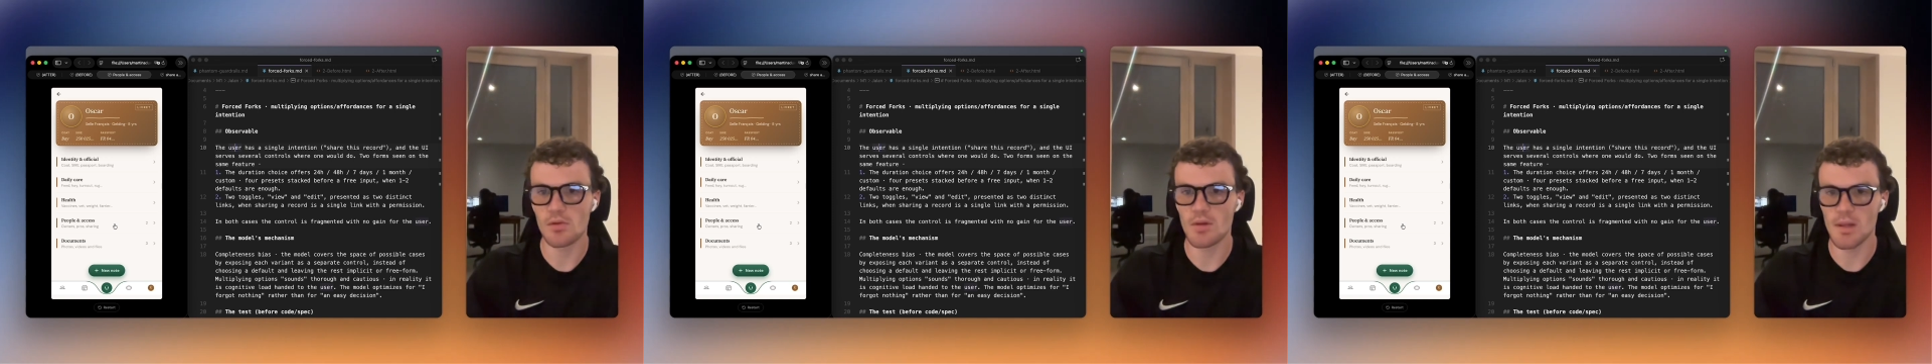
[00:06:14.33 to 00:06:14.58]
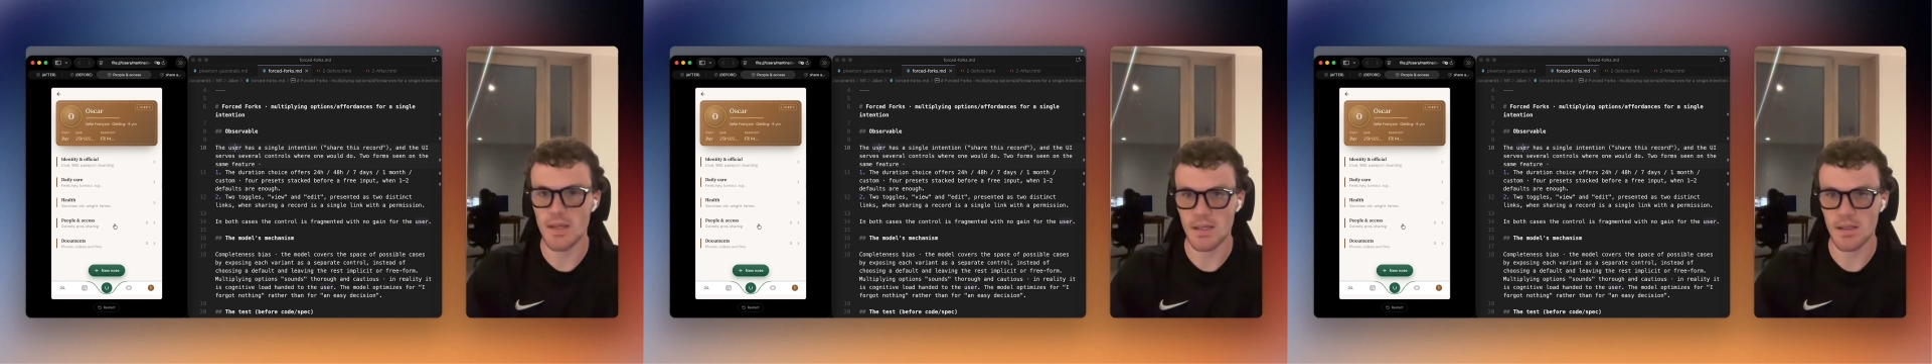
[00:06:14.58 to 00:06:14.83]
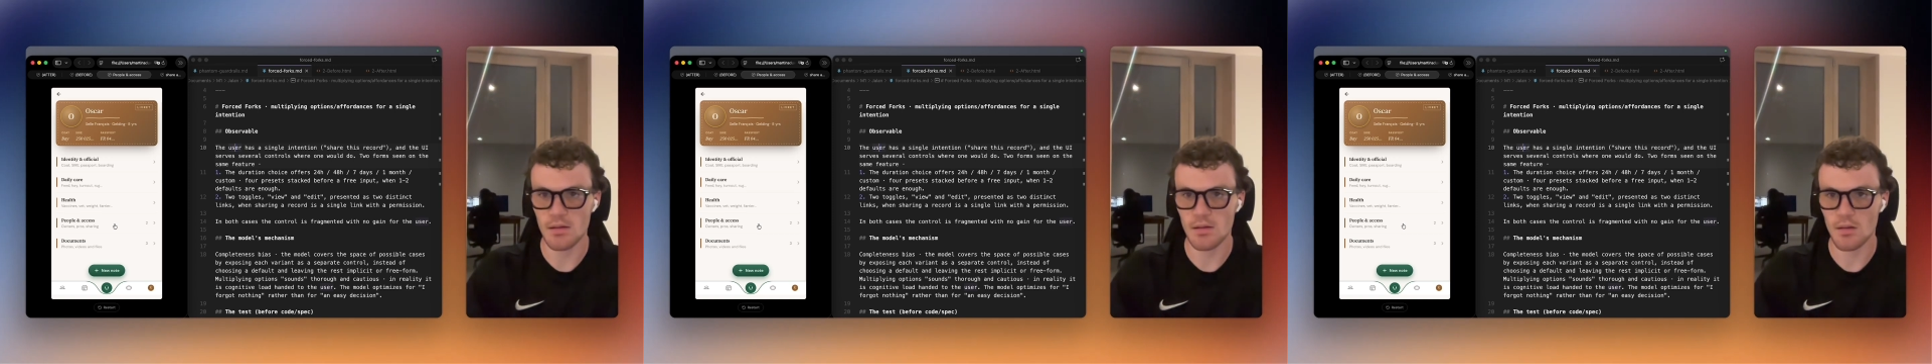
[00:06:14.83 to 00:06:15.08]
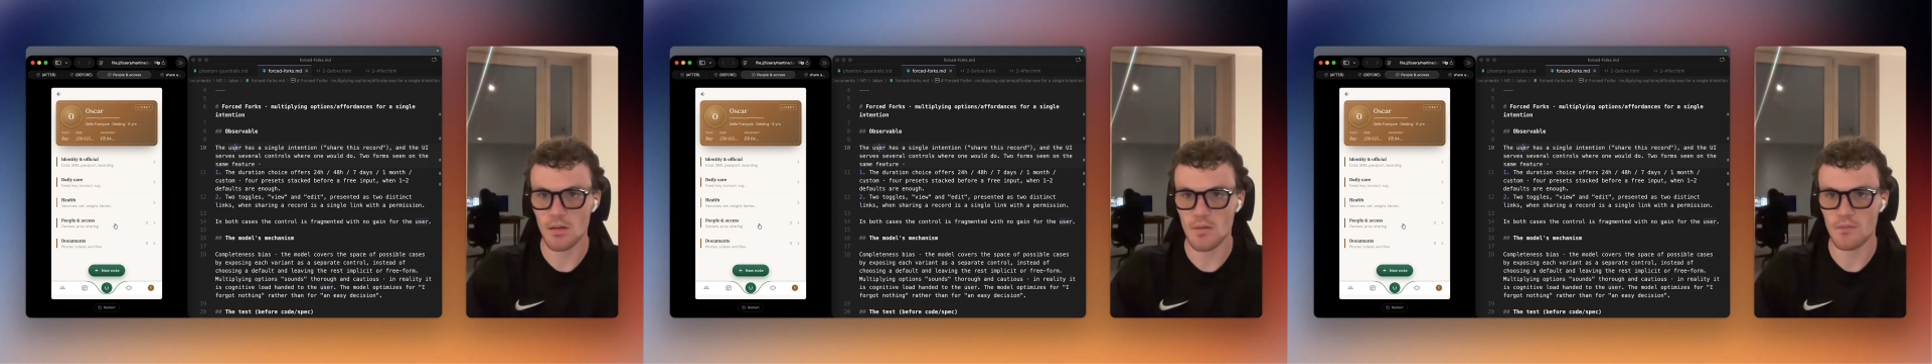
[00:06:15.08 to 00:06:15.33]
the link
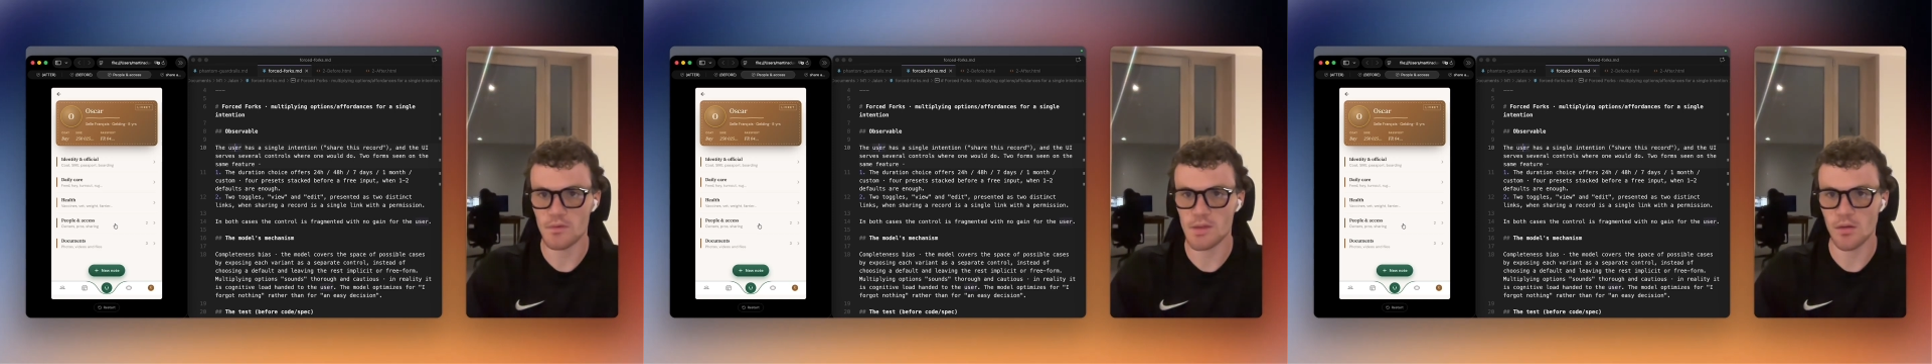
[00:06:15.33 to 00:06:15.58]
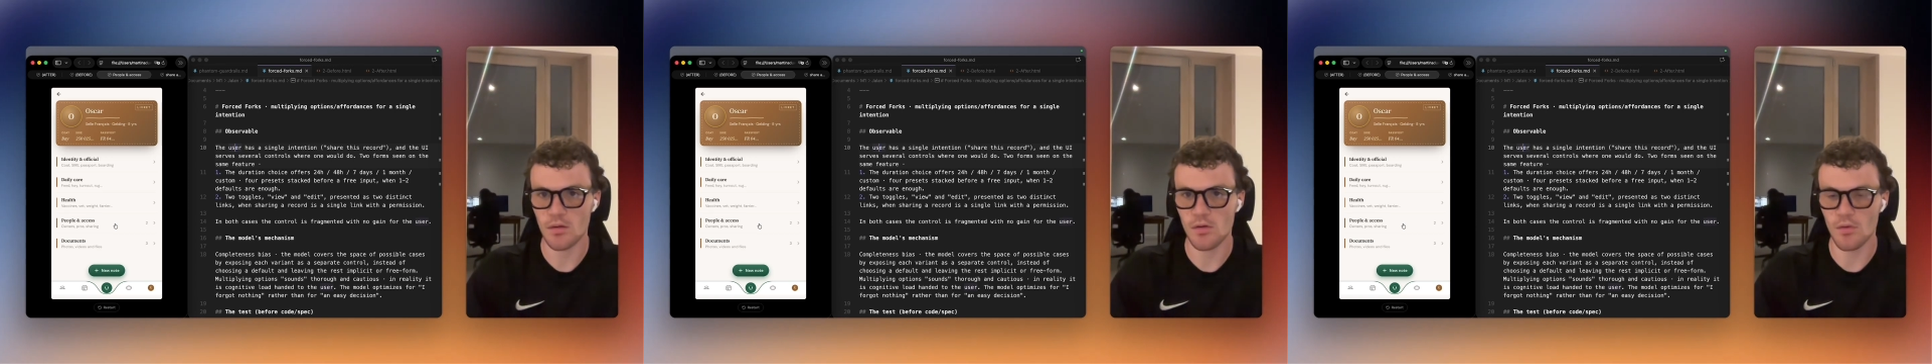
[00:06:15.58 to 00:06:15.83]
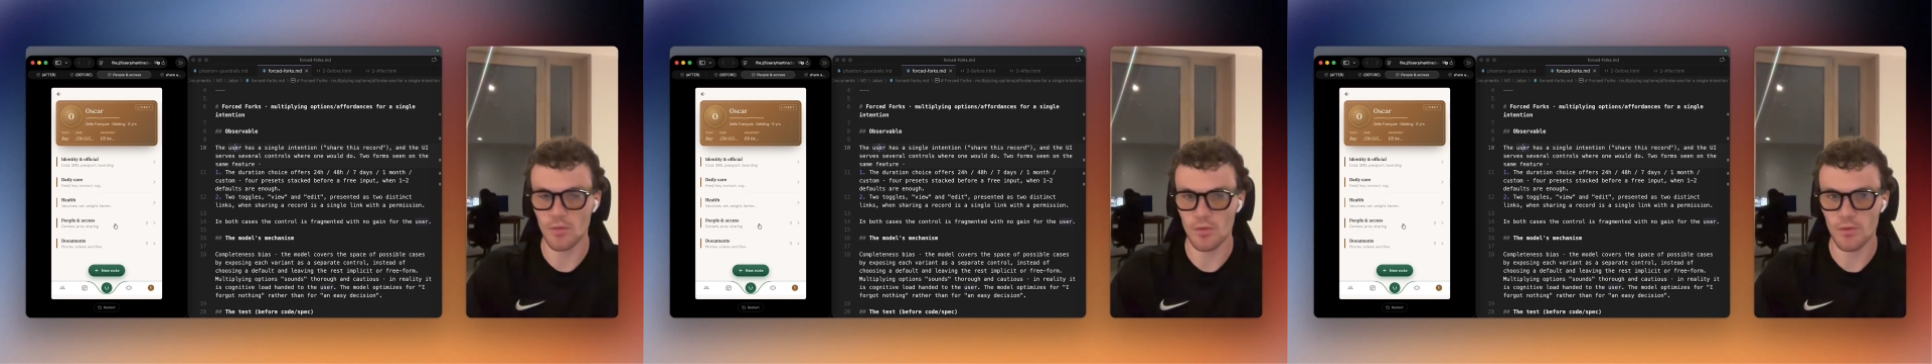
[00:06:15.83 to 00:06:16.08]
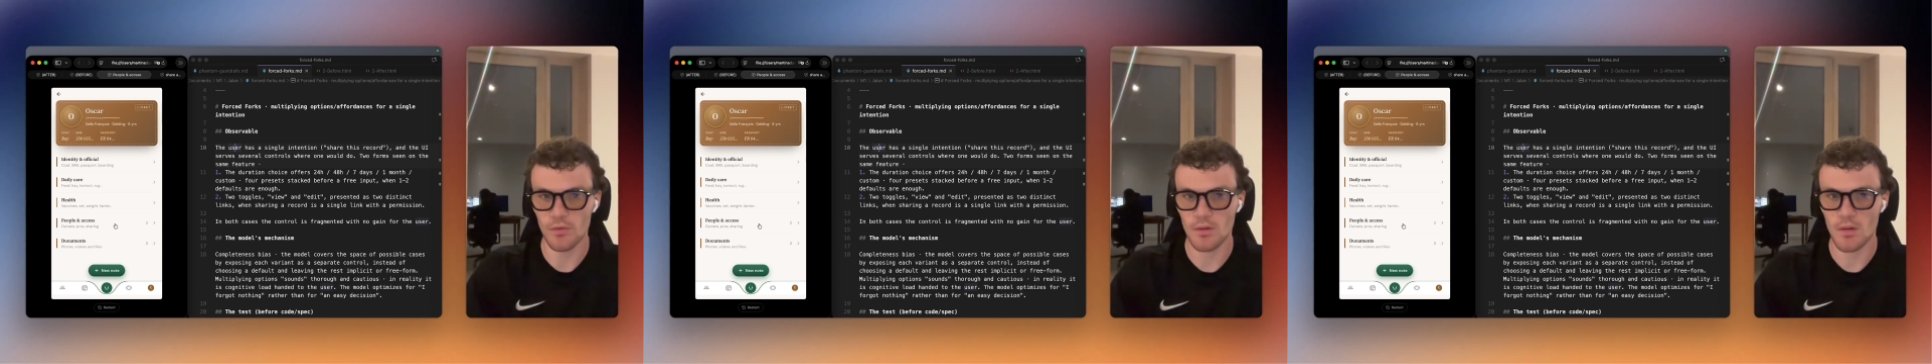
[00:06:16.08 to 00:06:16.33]
of their
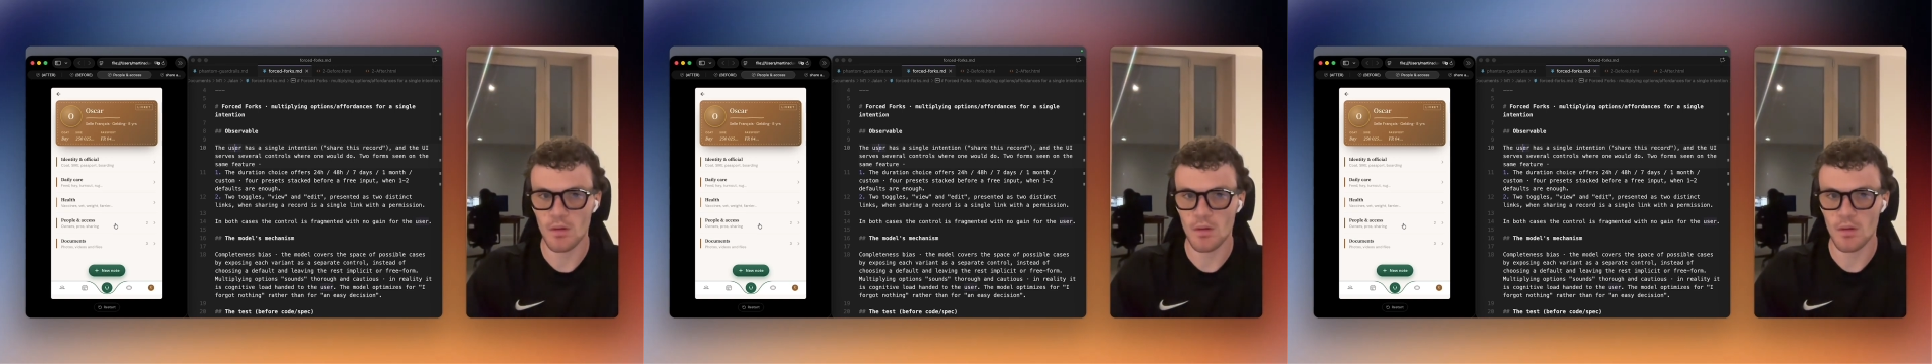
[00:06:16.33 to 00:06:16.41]
orders